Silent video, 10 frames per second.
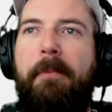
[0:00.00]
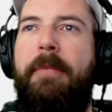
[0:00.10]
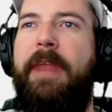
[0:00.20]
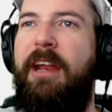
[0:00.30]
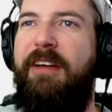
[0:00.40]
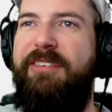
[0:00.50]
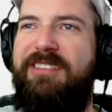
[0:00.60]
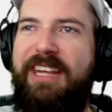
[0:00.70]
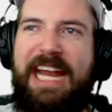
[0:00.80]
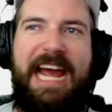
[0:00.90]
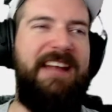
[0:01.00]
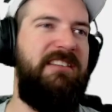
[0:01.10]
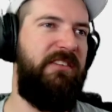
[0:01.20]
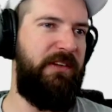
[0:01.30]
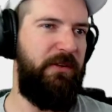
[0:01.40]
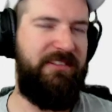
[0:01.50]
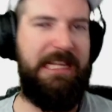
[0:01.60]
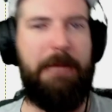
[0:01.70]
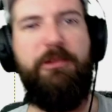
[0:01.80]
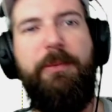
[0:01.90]
and obviously it adds a few
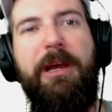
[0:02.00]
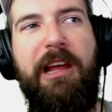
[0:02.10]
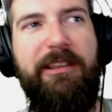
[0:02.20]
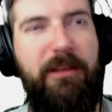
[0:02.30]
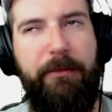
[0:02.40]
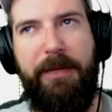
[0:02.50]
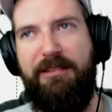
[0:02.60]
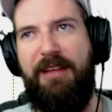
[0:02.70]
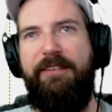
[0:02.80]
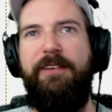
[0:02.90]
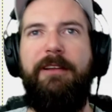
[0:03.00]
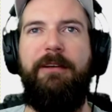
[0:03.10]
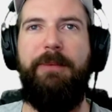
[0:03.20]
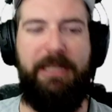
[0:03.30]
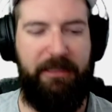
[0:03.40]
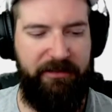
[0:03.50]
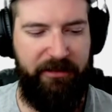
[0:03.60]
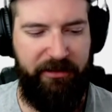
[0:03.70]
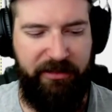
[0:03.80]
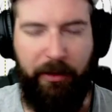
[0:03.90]
steps, but it also makes life a little bit
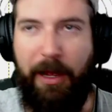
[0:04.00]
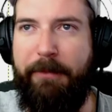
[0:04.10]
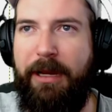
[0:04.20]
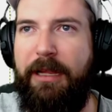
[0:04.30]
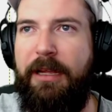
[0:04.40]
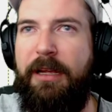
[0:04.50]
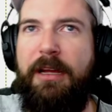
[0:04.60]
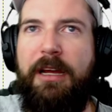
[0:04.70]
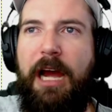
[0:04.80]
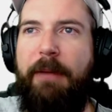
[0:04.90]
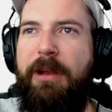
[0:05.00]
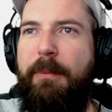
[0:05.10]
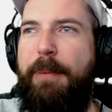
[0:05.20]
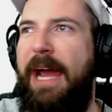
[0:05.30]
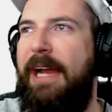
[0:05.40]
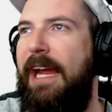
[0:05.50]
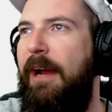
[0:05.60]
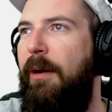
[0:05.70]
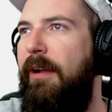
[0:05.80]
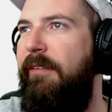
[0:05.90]
easier. So I'm gonna back
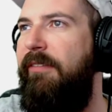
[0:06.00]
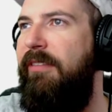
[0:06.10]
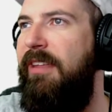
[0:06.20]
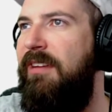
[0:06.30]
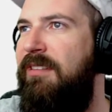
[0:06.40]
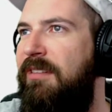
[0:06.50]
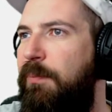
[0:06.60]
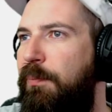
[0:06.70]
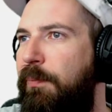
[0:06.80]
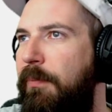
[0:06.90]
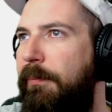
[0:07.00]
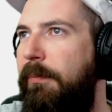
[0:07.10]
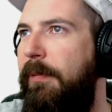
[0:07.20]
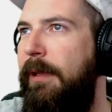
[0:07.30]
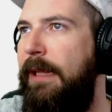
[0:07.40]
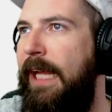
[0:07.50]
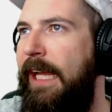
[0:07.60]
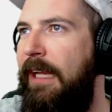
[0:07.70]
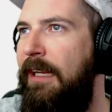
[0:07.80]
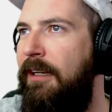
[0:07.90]
out of this
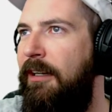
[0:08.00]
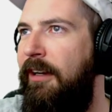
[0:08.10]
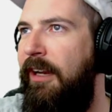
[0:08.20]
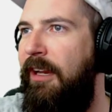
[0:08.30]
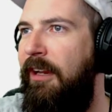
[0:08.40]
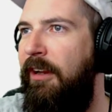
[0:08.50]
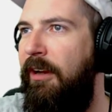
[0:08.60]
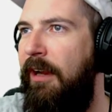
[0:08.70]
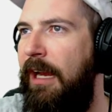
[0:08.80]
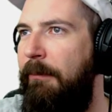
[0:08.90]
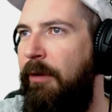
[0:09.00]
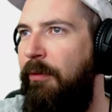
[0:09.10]
layer here, and I'm gonna